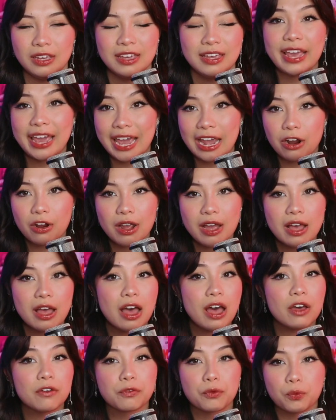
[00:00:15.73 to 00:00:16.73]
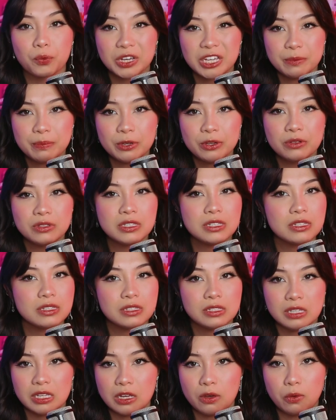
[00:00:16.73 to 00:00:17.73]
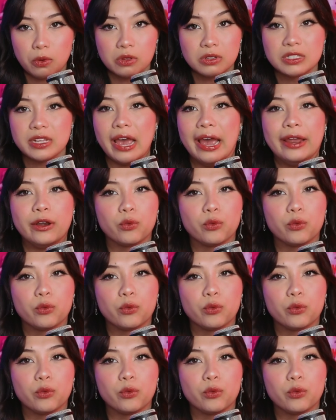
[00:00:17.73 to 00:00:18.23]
In the era of reboots, sequels,